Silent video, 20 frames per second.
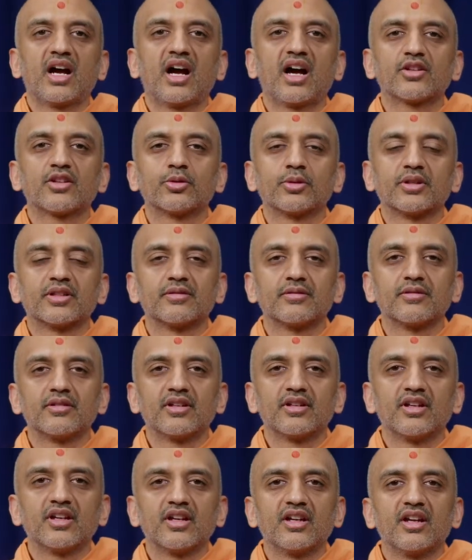"I'll do it."
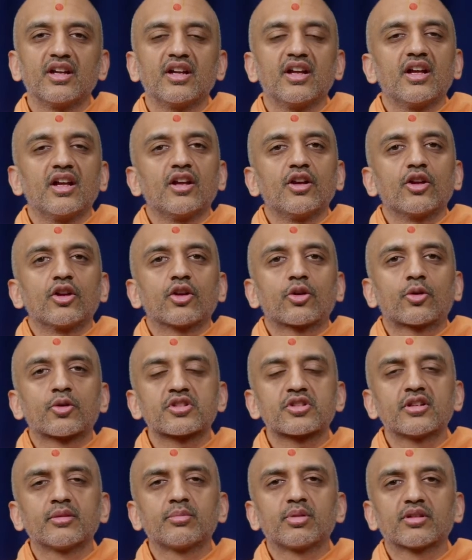
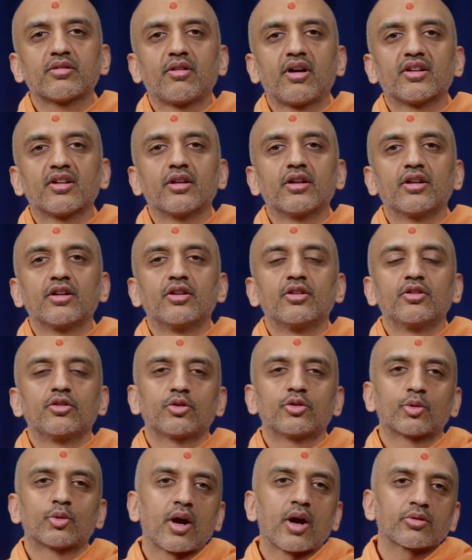Krishna Bhagwan,
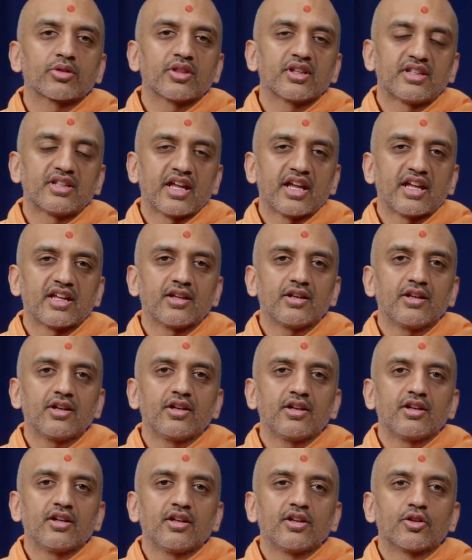throughout the day,
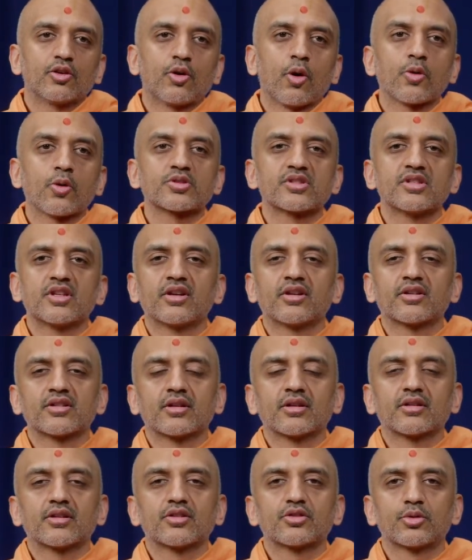goes
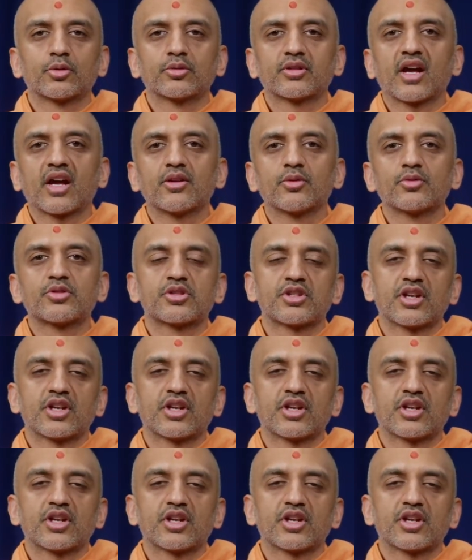near Shrutayudha's